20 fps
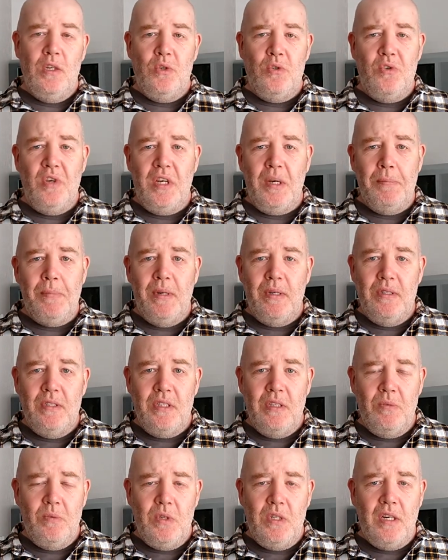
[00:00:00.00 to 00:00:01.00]
trigger
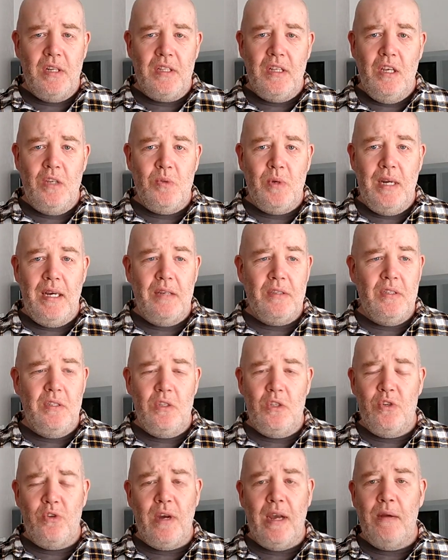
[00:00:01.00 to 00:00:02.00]
buttons and God knows what else,
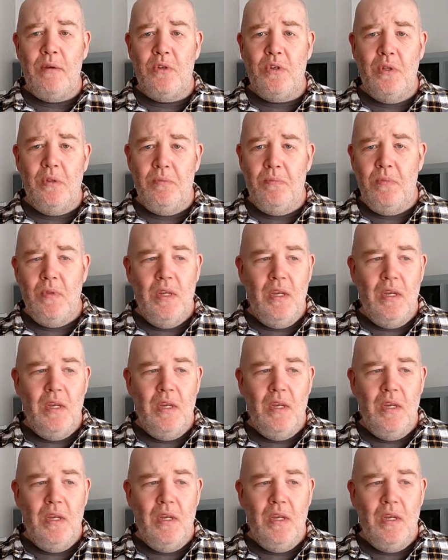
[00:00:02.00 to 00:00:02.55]
and crouch and